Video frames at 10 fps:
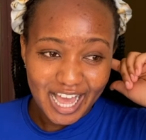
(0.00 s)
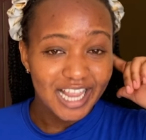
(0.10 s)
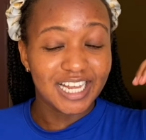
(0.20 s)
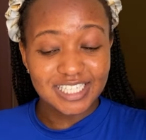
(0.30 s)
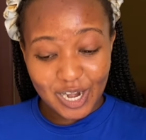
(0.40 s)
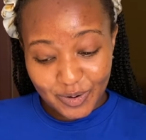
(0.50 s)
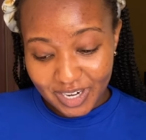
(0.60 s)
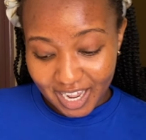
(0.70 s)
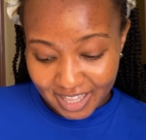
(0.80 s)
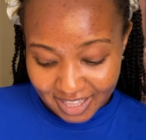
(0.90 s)
I look
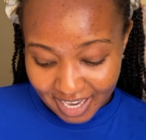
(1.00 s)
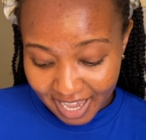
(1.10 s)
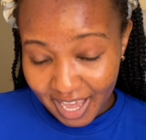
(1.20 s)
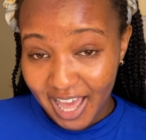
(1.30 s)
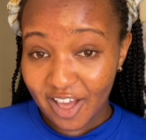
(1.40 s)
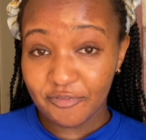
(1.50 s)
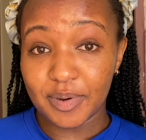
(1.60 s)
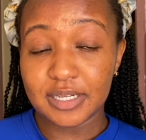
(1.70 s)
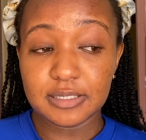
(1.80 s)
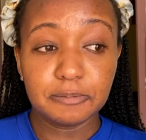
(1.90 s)
like I have,
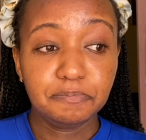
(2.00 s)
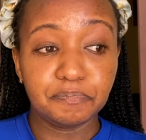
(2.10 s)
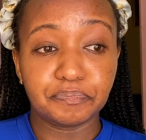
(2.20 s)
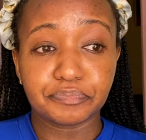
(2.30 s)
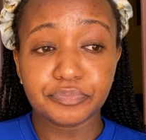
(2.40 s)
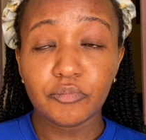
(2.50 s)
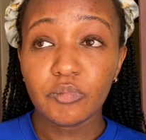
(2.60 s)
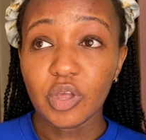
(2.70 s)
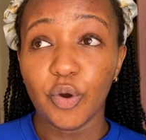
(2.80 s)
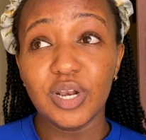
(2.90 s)
but
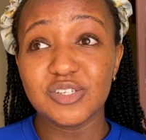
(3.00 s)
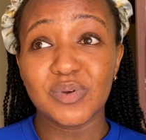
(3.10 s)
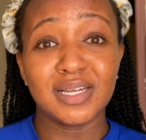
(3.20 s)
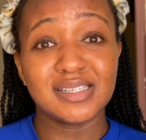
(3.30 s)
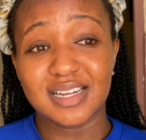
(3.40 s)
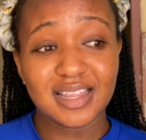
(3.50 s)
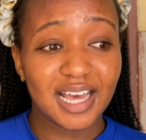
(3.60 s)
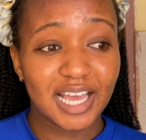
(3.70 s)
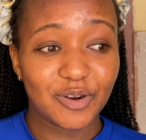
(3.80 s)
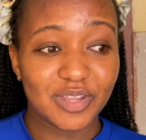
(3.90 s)
all is well. It's neither
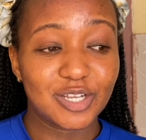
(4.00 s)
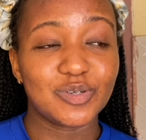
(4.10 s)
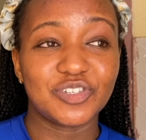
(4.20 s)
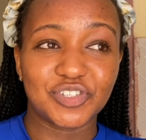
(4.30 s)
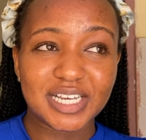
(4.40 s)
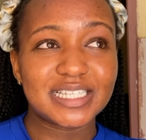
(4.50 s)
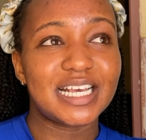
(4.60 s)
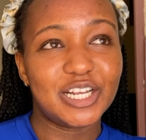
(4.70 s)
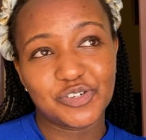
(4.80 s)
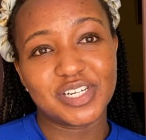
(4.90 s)
here nor there. It was just
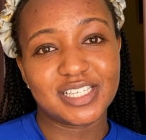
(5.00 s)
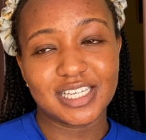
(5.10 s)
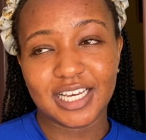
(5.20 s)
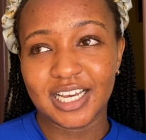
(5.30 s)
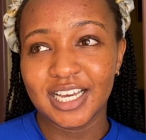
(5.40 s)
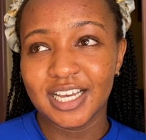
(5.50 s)
interesting.